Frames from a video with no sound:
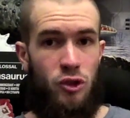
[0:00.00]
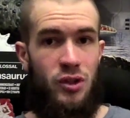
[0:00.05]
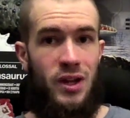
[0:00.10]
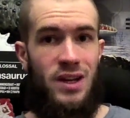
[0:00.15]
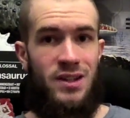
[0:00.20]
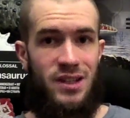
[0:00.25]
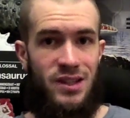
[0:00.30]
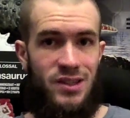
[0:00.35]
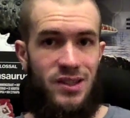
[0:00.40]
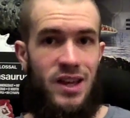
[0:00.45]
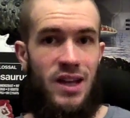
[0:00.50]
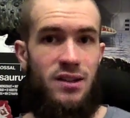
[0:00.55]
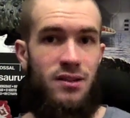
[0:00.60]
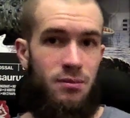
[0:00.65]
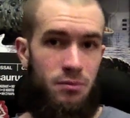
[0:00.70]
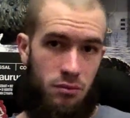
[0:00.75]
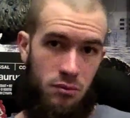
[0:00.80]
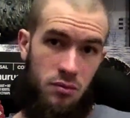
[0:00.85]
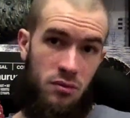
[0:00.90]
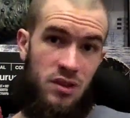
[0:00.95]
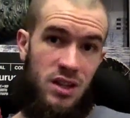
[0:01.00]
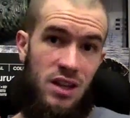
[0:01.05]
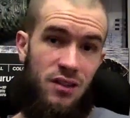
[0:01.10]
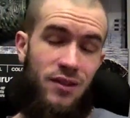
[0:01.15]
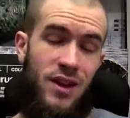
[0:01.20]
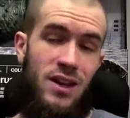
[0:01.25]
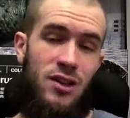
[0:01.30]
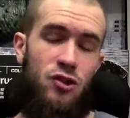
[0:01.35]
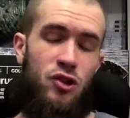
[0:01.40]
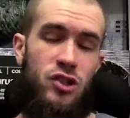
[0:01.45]
As I said, the
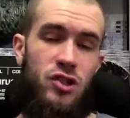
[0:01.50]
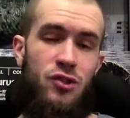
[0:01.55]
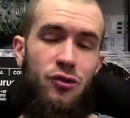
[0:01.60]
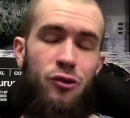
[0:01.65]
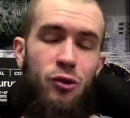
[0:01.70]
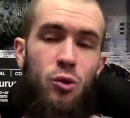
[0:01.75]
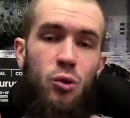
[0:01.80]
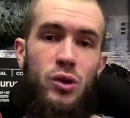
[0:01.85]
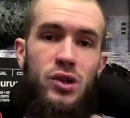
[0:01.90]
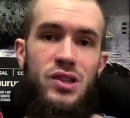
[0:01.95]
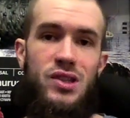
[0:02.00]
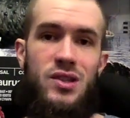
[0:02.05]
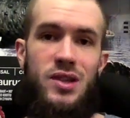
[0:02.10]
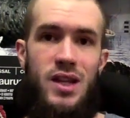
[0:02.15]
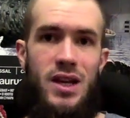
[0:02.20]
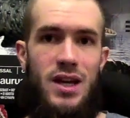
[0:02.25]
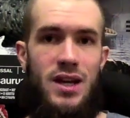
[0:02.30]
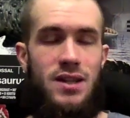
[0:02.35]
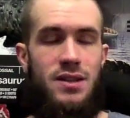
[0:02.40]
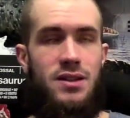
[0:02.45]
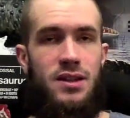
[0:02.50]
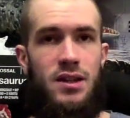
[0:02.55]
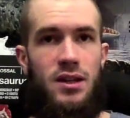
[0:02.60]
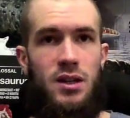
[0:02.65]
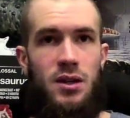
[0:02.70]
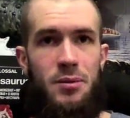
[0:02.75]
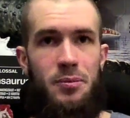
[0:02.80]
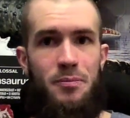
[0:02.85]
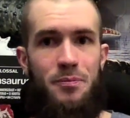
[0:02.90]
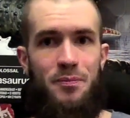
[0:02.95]
advantage is of course that
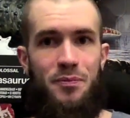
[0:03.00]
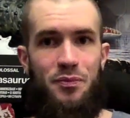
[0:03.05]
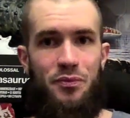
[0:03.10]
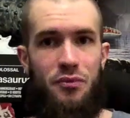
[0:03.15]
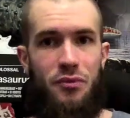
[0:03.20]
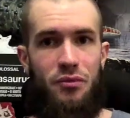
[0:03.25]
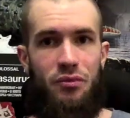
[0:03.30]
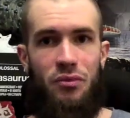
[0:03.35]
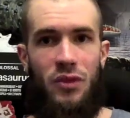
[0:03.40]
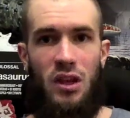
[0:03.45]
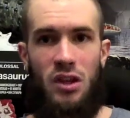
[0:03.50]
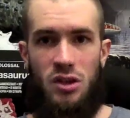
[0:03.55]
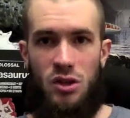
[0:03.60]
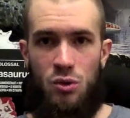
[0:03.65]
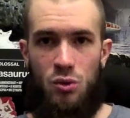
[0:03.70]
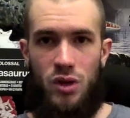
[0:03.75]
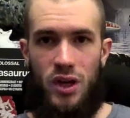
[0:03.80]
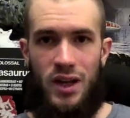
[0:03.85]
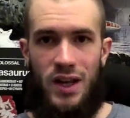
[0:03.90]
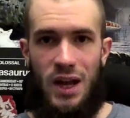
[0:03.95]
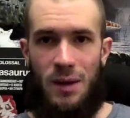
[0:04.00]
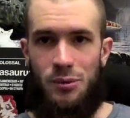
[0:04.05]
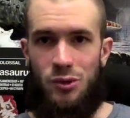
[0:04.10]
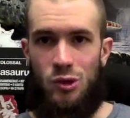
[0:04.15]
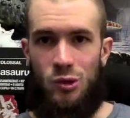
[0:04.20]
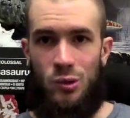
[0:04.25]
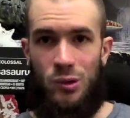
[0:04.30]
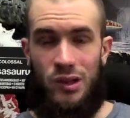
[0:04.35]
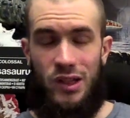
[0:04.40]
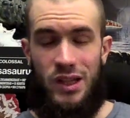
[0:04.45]
you can
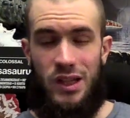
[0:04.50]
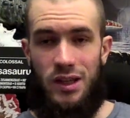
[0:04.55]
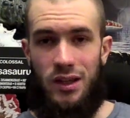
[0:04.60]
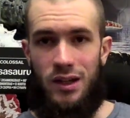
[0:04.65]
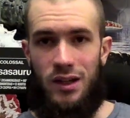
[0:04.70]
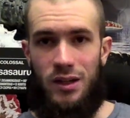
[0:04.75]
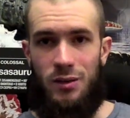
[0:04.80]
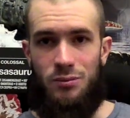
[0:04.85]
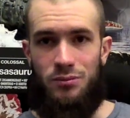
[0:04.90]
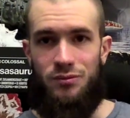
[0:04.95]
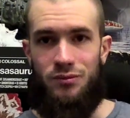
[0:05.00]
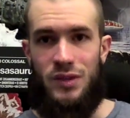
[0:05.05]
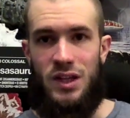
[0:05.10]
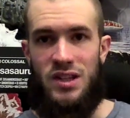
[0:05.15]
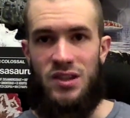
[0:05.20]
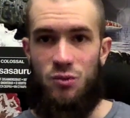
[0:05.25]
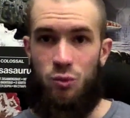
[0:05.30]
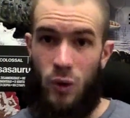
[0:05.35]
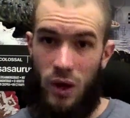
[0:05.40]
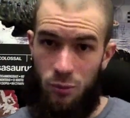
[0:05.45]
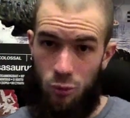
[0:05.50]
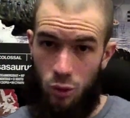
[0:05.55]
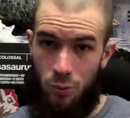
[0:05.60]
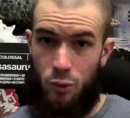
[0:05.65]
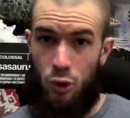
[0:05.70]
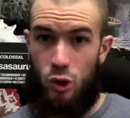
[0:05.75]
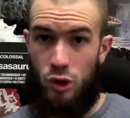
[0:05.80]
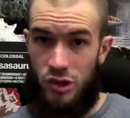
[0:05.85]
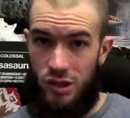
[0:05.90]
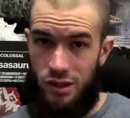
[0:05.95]
absolutely it's way more
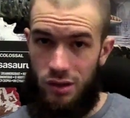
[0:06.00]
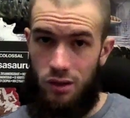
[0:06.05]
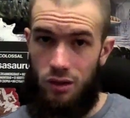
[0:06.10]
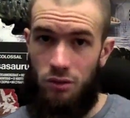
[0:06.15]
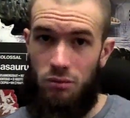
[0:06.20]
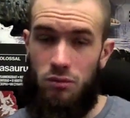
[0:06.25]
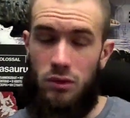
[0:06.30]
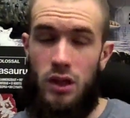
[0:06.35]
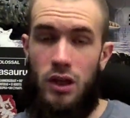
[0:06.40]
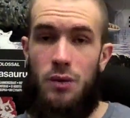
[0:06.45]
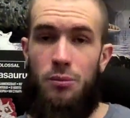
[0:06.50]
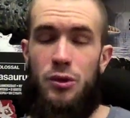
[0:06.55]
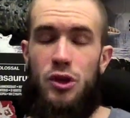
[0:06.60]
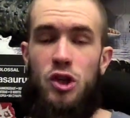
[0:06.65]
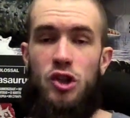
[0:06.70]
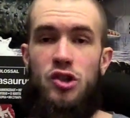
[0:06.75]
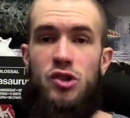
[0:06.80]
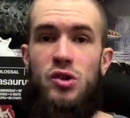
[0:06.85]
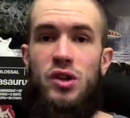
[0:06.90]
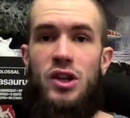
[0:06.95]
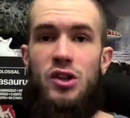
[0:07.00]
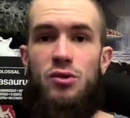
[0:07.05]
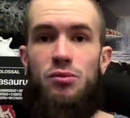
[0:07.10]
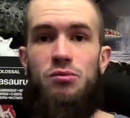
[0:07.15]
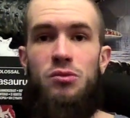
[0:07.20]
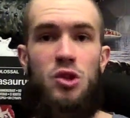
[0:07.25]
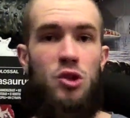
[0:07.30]
personal because you can